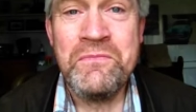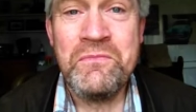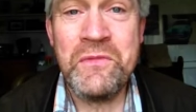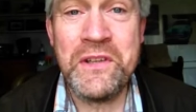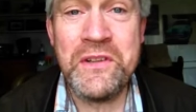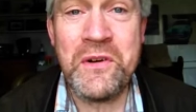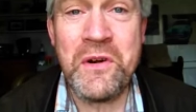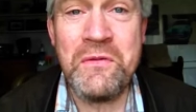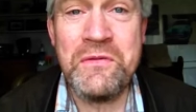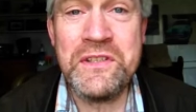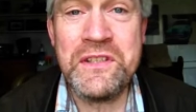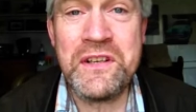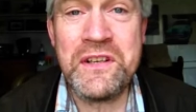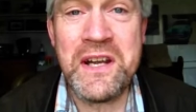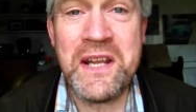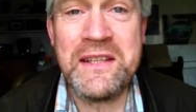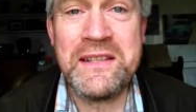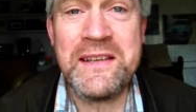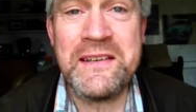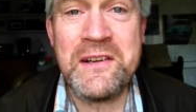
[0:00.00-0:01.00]
We drove
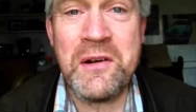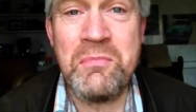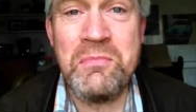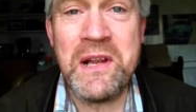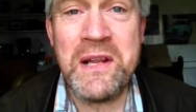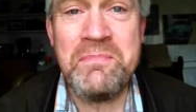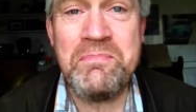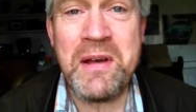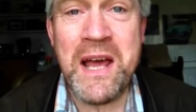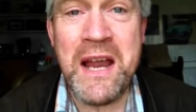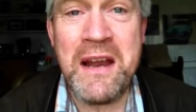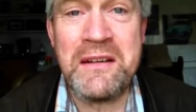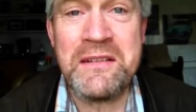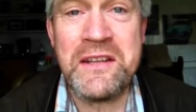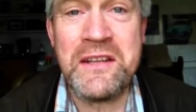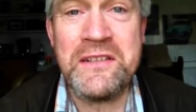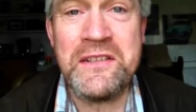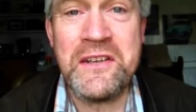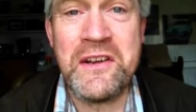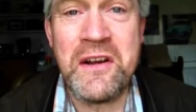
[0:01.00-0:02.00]
straight to Dublin,
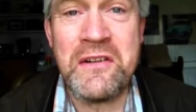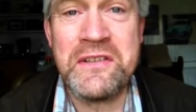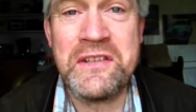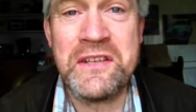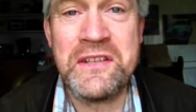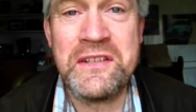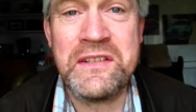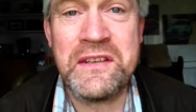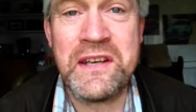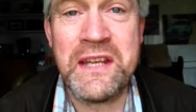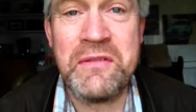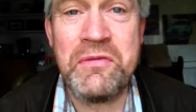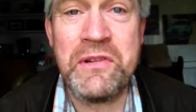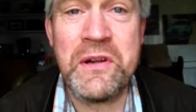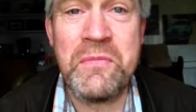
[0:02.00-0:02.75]
parked on Dorset Street,